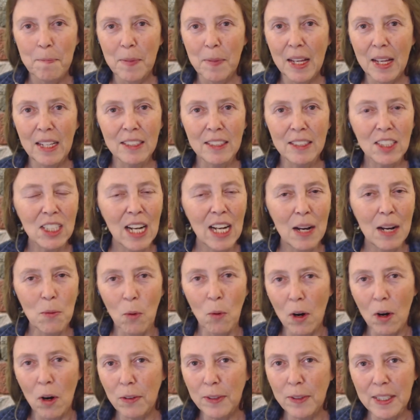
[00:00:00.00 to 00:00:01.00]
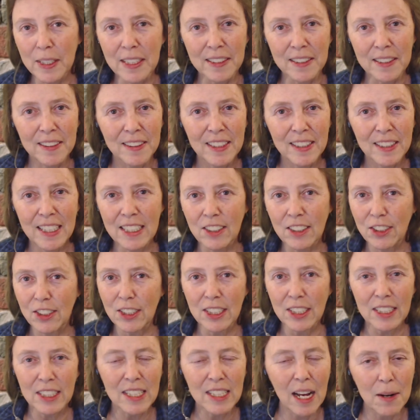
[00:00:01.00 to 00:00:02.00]
it's not worth it. It's
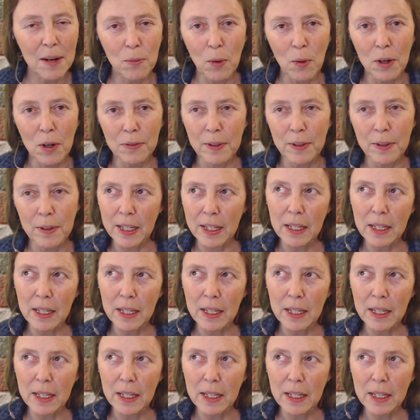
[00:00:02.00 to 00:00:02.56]
just not worth it.